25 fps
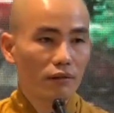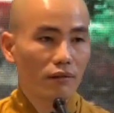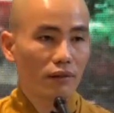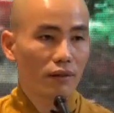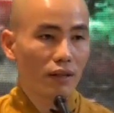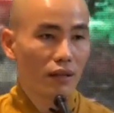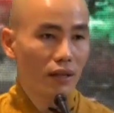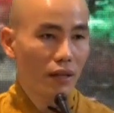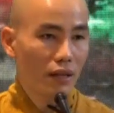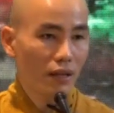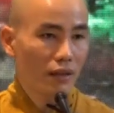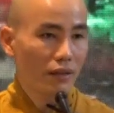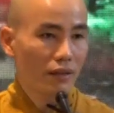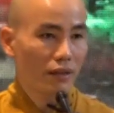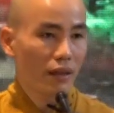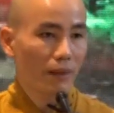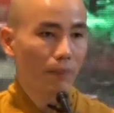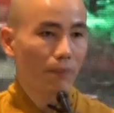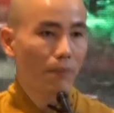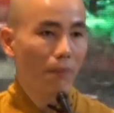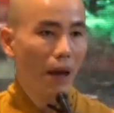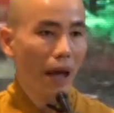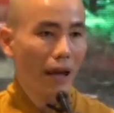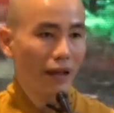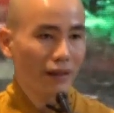this is the
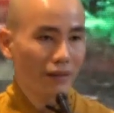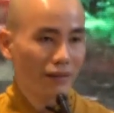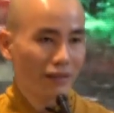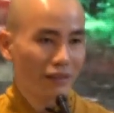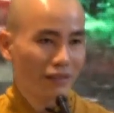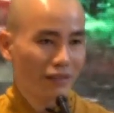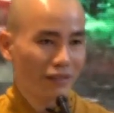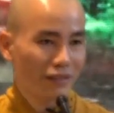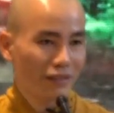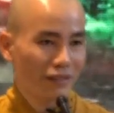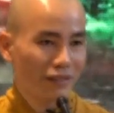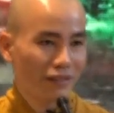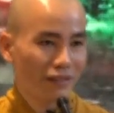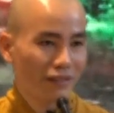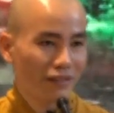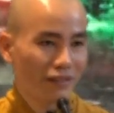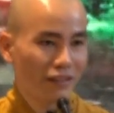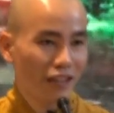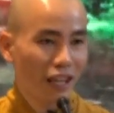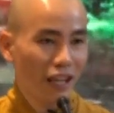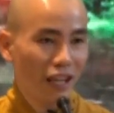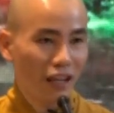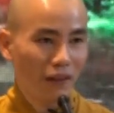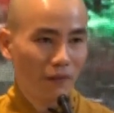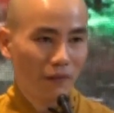bad
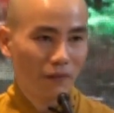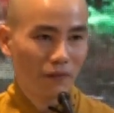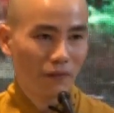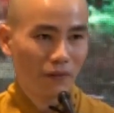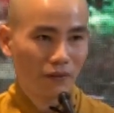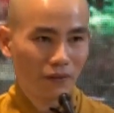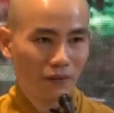thief.